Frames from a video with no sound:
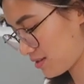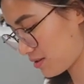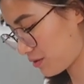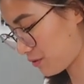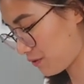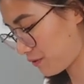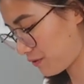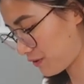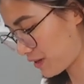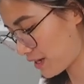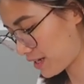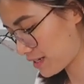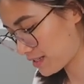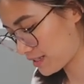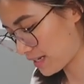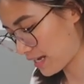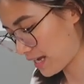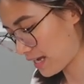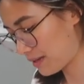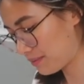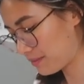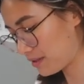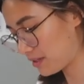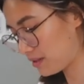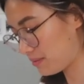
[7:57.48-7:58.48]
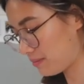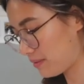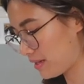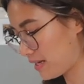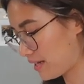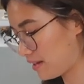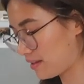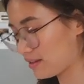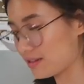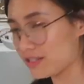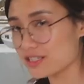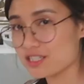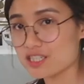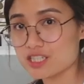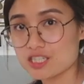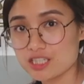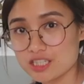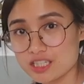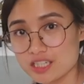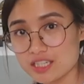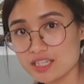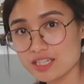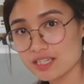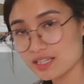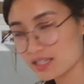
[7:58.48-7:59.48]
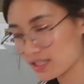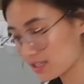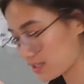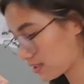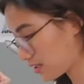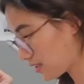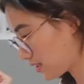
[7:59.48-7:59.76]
So first, I'm gonna make the G.